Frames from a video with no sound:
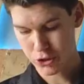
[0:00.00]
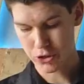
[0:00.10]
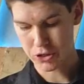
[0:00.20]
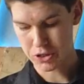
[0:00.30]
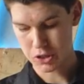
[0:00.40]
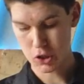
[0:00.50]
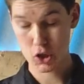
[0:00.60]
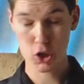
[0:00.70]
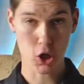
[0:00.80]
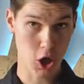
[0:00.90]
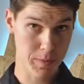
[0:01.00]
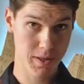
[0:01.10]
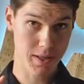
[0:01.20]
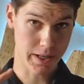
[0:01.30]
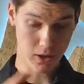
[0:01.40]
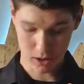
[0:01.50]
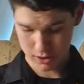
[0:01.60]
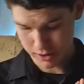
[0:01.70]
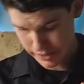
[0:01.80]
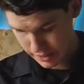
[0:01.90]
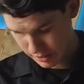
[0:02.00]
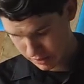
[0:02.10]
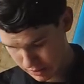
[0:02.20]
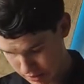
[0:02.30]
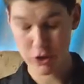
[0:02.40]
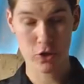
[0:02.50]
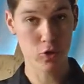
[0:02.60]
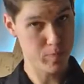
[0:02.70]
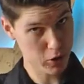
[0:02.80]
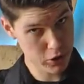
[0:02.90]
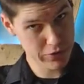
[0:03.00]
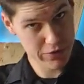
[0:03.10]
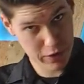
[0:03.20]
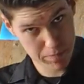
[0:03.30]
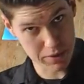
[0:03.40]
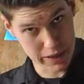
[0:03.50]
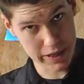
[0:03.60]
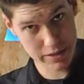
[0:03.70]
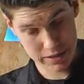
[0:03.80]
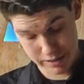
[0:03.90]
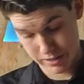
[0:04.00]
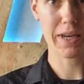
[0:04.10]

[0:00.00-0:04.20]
turn carbon dioxide into part of their plant